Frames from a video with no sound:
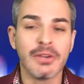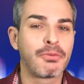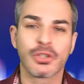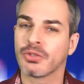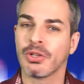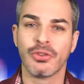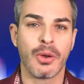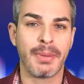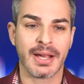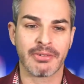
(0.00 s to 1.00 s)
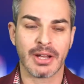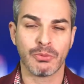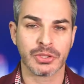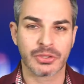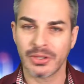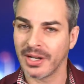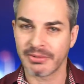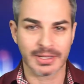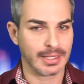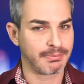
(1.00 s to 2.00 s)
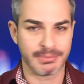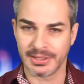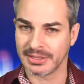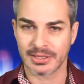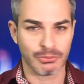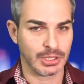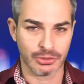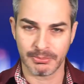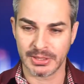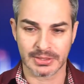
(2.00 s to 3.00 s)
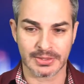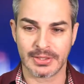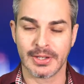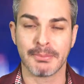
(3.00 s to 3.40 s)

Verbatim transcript: First of all, no background whatsoever. Like, listen, we're doing business here.